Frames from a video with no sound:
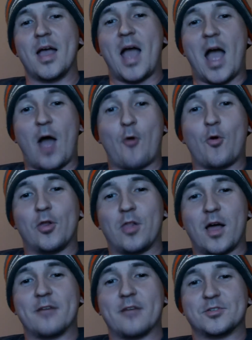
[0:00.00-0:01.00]
how our
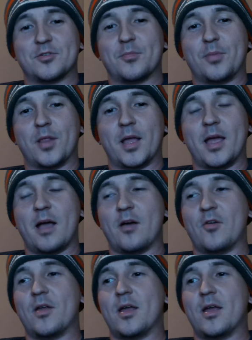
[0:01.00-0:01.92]
lives are to play out.